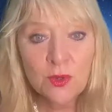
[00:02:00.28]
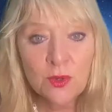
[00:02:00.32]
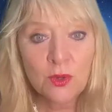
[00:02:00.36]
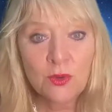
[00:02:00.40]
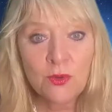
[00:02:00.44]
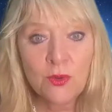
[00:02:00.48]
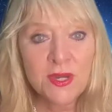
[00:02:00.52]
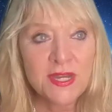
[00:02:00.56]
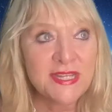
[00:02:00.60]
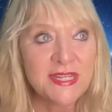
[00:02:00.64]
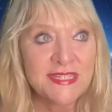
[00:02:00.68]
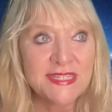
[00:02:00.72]

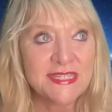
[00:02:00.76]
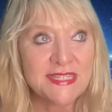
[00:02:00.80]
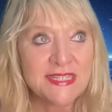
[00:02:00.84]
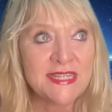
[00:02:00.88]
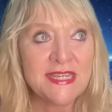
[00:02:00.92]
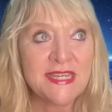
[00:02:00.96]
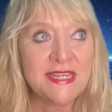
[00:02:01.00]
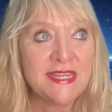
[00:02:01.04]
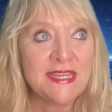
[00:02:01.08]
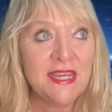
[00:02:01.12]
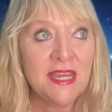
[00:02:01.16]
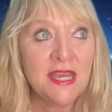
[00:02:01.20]
already
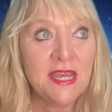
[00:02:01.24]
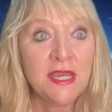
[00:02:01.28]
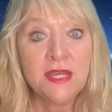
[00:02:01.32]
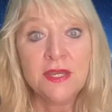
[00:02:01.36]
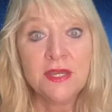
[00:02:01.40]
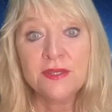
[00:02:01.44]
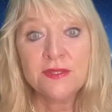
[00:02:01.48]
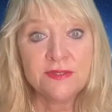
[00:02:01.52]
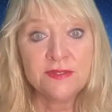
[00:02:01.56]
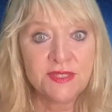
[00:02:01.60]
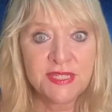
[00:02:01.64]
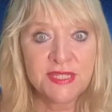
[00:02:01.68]
see
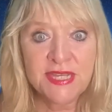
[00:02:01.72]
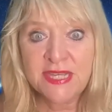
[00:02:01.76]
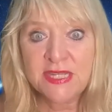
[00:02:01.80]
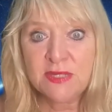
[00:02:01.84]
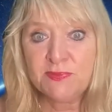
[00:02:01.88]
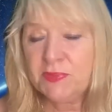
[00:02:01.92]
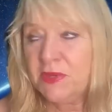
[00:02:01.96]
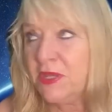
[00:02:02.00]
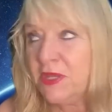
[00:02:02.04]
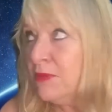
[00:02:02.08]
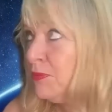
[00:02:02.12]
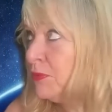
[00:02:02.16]

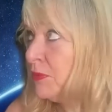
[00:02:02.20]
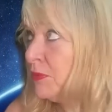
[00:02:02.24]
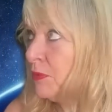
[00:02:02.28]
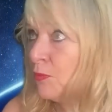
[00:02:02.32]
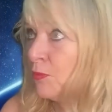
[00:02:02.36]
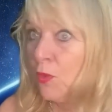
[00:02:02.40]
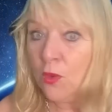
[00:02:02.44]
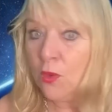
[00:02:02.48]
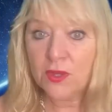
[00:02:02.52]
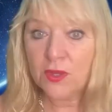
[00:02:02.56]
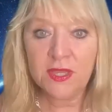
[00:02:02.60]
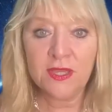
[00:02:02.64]
dead people
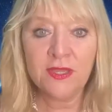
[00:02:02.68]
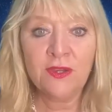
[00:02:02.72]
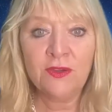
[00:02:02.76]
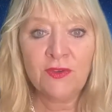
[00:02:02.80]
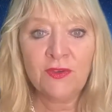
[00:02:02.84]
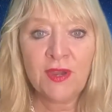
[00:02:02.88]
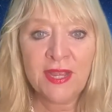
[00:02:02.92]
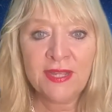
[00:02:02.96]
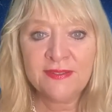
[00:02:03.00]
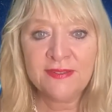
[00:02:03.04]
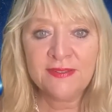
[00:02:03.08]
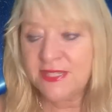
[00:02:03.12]
walking
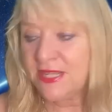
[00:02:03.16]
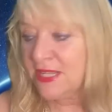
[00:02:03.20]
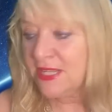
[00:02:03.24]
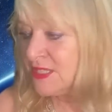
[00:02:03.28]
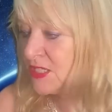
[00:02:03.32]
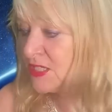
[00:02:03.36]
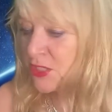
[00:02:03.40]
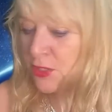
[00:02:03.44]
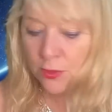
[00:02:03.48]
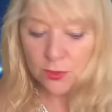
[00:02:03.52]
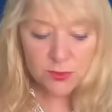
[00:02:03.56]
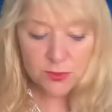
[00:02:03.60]
around, dead
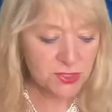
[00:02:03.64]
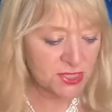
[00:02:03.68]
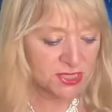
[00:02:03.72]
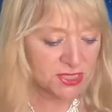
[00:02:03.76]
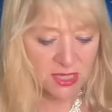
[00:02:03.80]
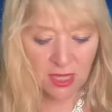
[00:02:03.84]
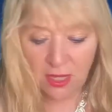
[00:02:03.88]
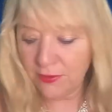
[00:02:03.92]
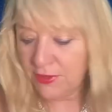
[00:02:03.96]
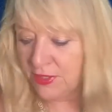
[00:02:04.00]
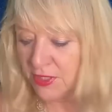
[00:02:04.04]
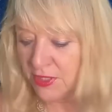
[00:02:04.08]
soldiers
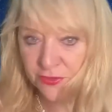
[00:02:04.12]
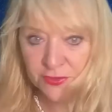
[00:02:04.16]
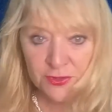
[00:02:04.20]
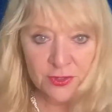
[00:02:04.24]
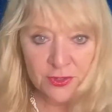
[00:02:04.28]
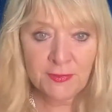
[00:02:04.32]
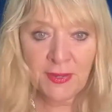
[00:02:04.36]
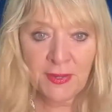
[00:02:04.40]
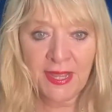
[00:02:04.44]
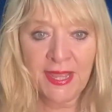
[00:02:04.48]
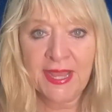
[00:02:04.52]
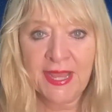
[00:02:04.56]
going
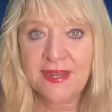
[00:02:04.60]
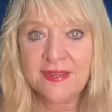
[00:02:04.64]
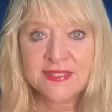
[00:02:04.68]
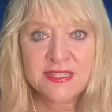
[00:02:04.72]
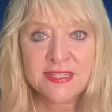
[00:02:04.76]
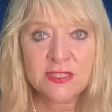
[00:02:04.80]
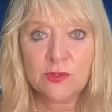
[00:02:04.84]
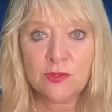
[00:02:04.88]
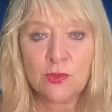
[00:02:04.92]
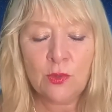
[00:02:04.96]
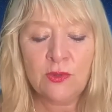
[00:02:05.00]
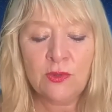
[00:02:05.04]
through my
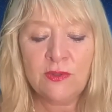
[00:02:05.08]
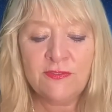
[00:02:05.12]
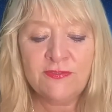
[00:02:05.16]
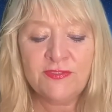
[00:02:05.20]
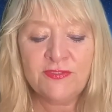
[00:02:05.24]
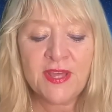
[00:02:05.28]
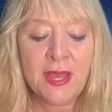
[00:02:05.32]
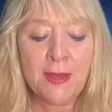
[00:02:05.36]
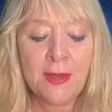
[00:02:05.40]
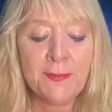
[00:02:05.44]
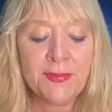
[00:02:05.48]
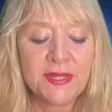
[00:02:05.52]
house, and all of
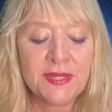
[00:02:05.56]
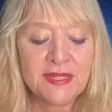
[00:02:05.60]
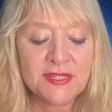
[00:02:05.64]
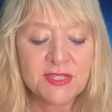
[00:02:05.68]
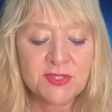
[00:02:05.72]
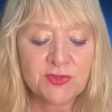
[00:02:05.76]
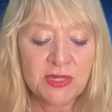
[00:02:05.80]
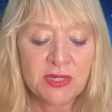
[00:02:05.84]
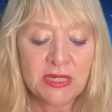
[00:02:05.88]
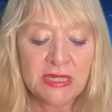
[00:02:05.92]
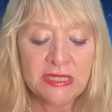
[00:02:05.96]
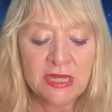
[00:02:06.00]
that. But
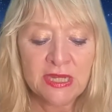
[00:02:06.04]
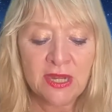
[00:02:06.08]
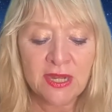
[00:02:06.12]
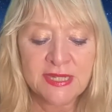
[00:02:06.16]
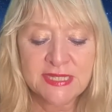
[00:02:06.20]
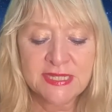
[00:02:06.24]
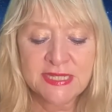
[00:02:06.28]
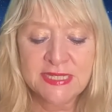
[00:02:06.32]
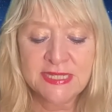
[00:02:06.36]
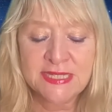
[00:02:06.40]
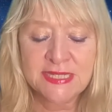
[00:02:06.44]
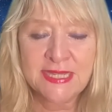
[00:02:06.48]
it's really
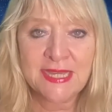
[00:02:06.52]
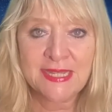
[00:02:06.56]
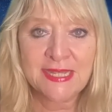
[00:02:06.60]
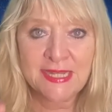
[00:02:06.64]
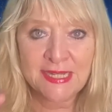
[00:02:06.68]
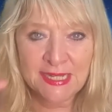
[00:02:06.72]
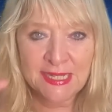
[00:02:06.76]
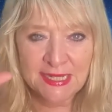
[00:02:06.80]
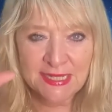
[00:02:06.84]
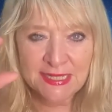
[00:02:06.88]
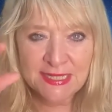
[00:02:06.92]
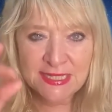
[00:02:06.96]
nice to get
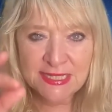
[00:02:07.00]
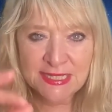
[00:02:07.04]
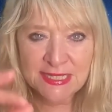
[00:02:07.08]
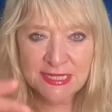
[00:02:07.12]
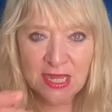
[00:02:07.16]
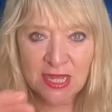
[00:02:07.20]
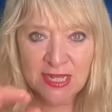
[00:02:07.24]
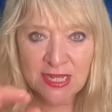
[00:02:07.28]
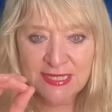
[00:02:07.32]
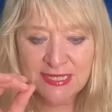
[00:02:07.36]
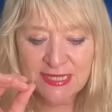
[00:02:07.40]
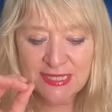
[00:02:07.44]
a
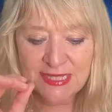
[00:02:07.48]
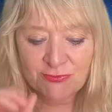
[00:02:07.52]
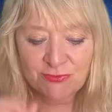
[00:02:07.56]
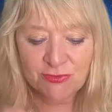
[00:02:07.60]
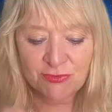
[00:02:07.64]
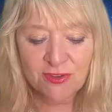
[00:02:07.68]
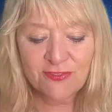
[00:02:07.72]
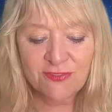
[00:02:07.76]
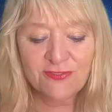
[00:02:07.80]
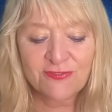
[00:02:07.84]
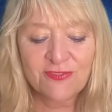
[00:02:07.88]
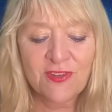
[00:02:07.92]
concise,
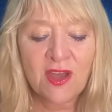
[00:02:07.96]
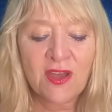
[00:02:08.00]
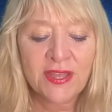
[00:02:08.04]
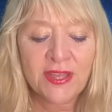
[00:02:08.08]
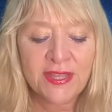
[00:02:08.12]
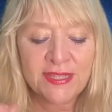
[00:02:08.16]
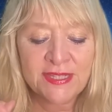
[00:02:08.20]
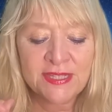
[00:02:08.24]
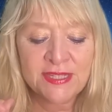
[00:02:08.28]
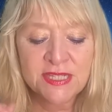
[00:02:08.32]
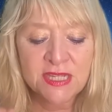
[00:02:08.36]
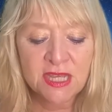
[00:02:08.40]

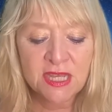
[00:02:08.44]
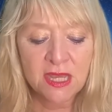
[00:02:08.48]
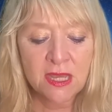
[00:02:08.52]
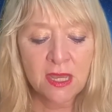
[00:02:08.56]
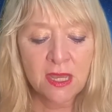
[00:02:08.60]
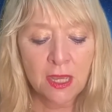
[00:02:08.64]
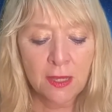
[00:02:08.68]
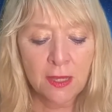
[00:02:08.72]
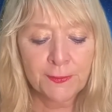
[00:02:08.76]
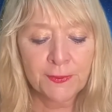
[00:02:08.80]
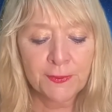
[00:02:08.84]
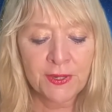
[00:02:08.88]
refined
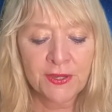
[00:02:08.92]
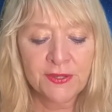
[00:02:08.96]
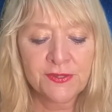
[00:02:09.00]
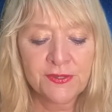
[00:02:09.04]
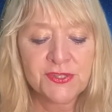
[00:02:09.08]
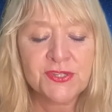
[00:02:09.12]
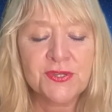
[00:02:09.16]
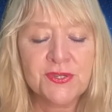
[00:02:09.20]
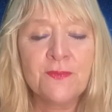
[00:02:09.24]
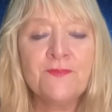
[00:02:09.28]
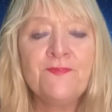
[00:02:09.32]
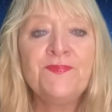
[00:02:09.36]

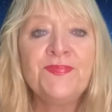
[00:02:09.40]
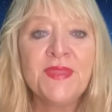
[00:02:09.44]
approach.